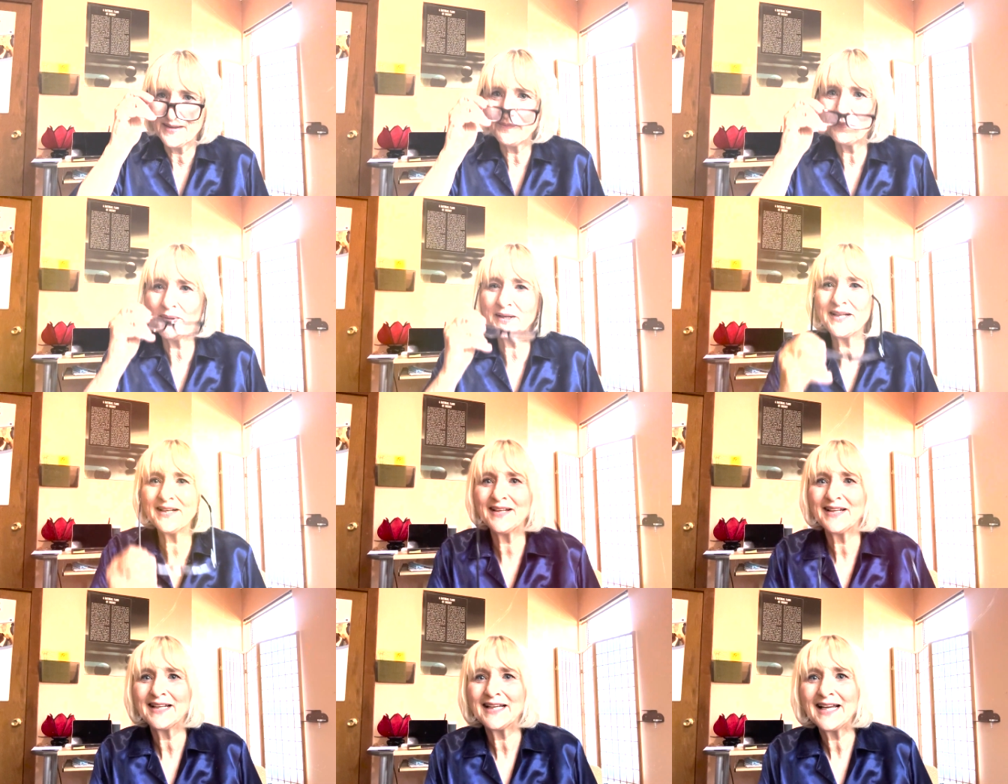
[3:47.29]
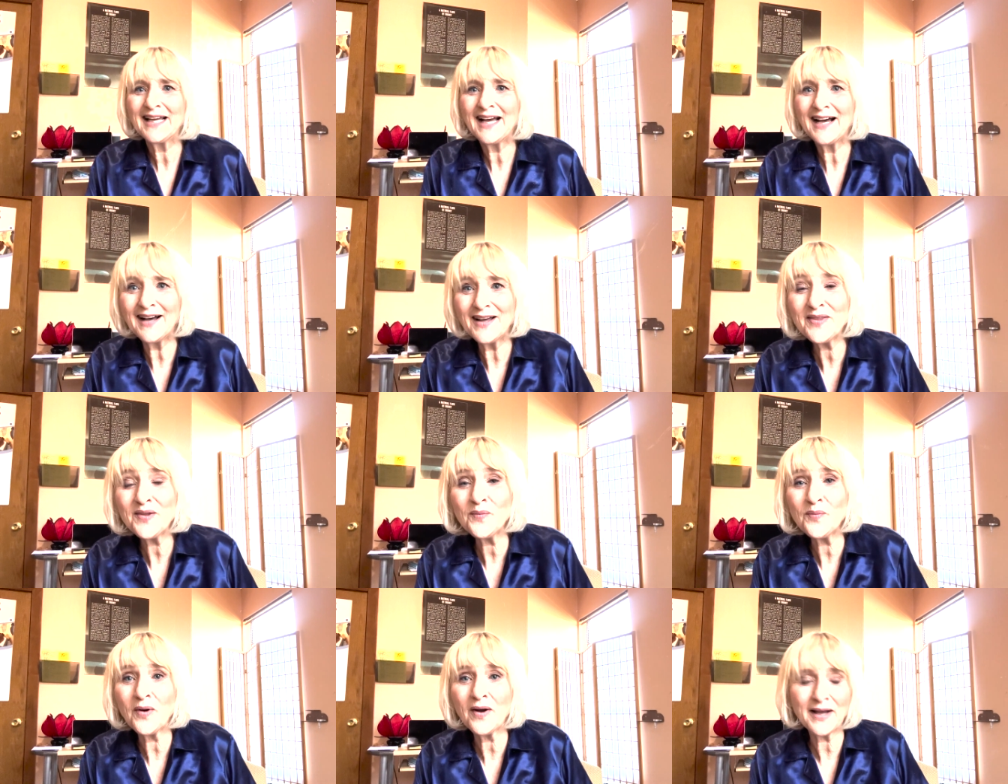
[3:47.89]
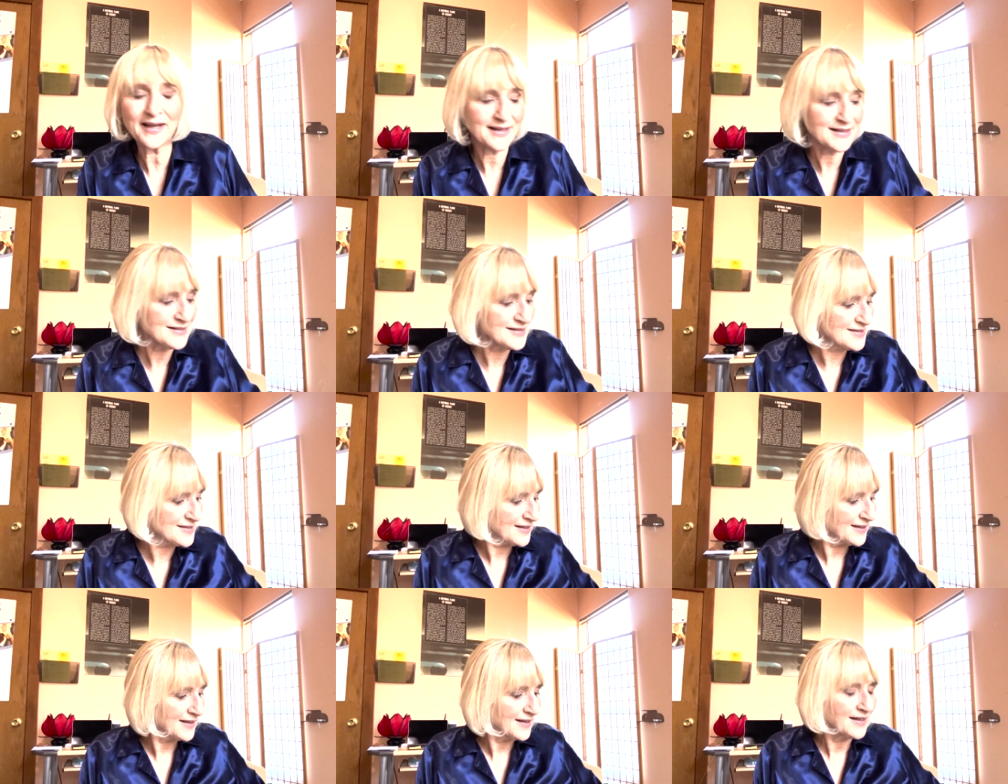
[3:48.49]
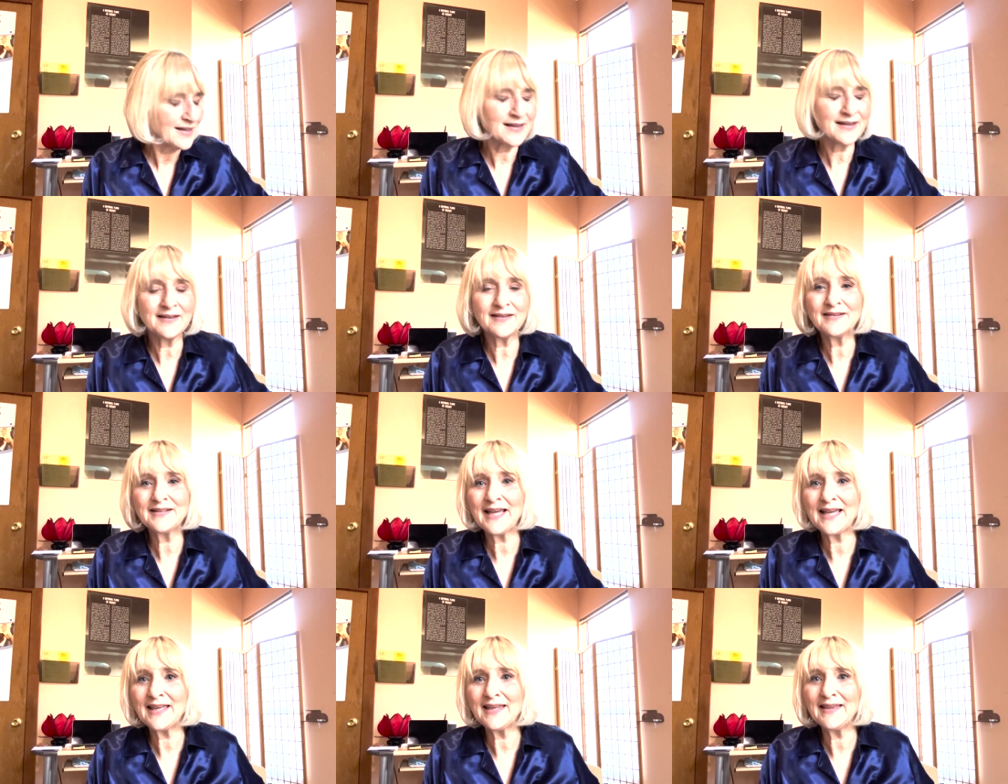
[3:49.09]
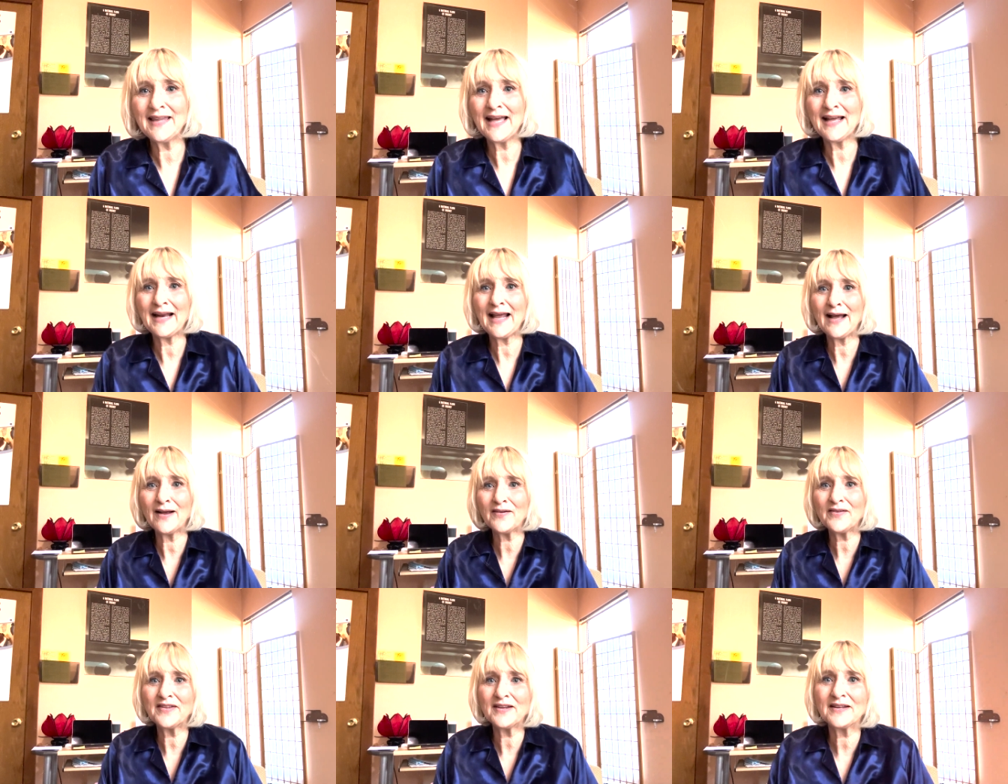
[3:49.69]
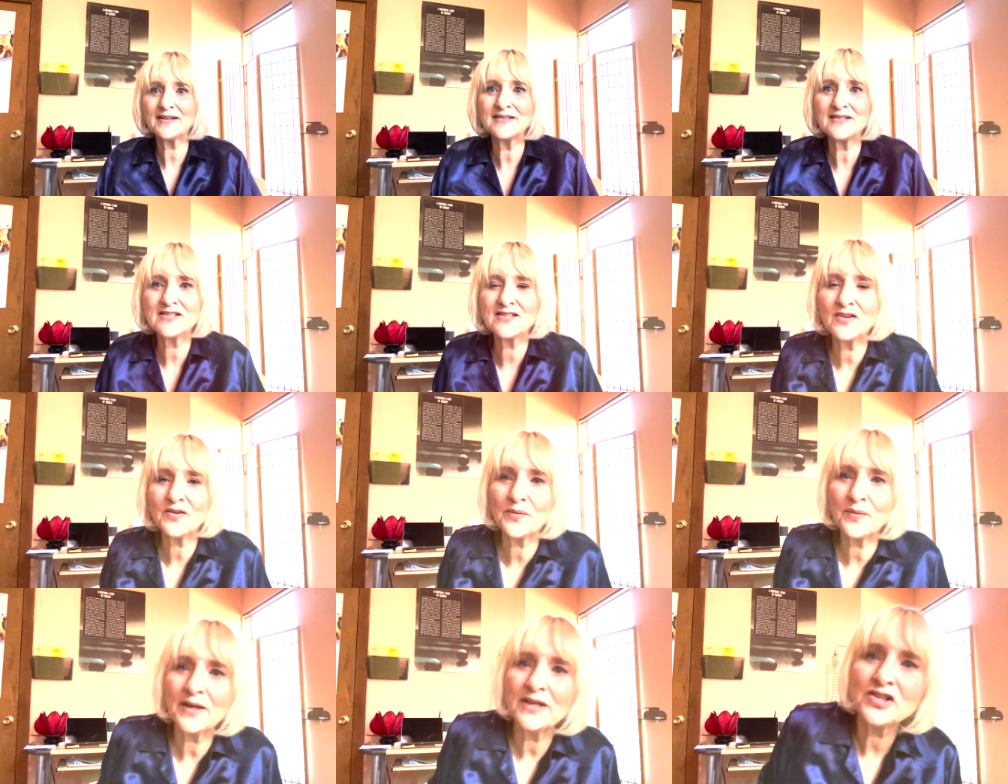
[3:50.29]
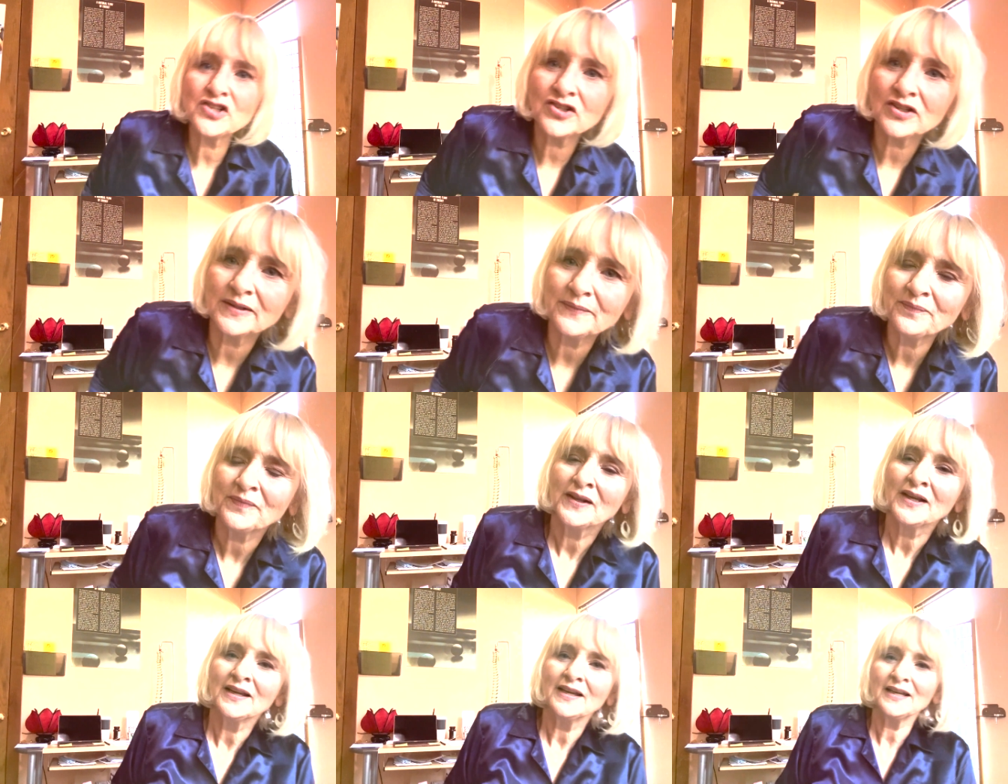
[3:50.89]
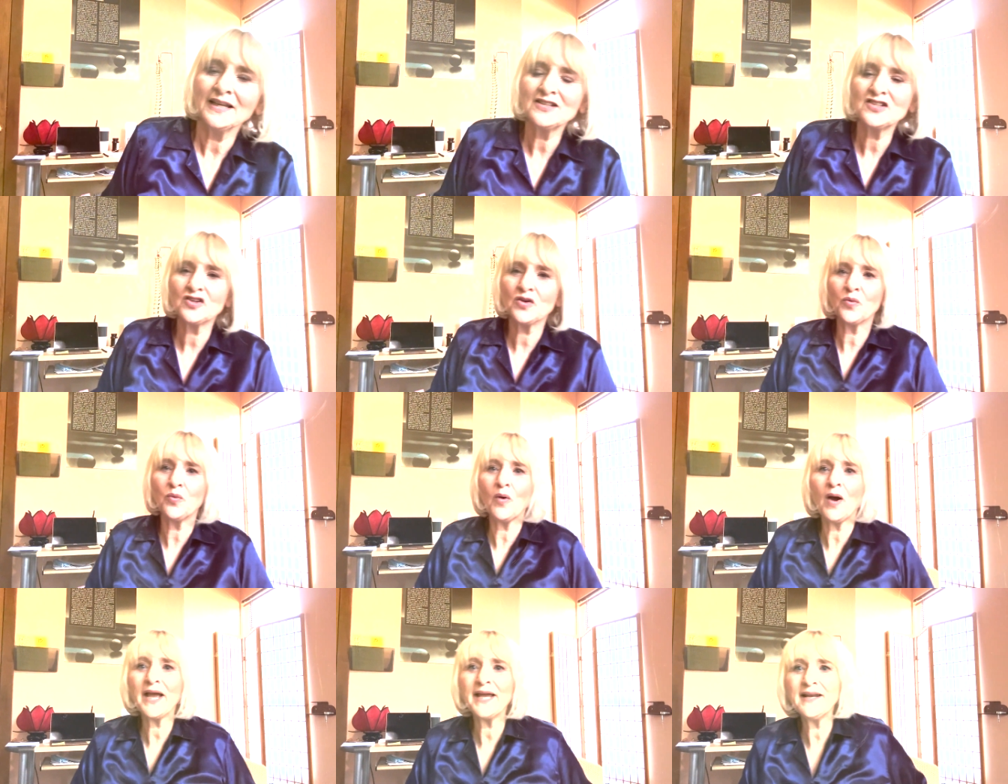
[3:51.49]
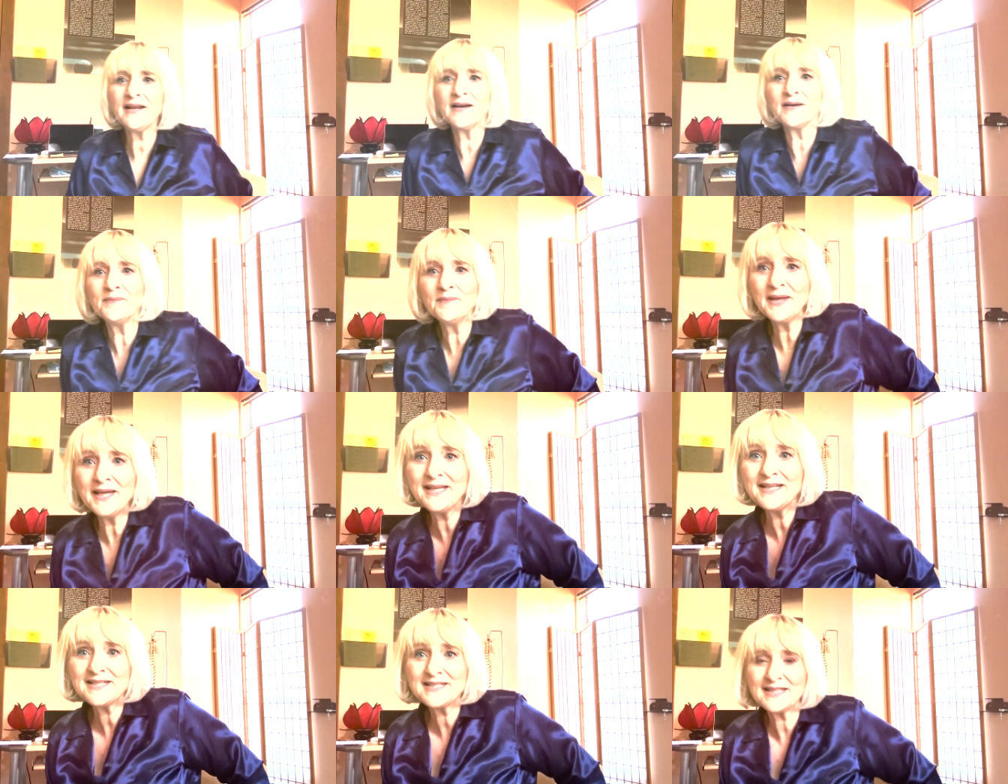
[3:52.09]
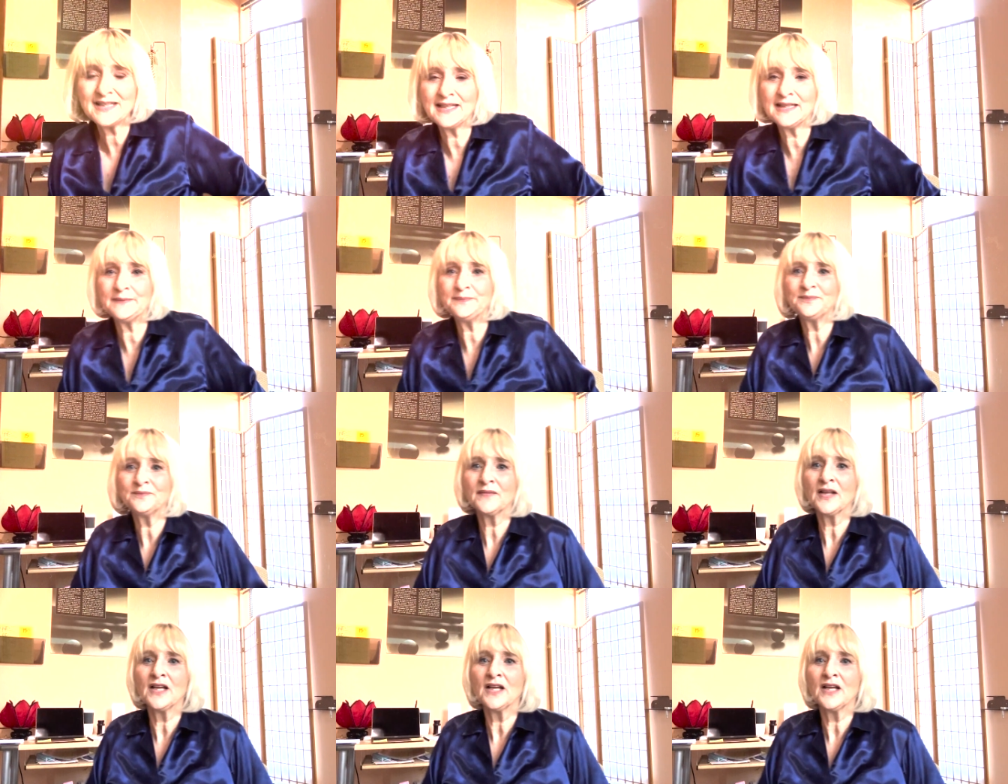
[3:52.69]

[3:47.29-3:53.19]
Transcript: But otherwise, taking that out of the consideration, it's quite amazing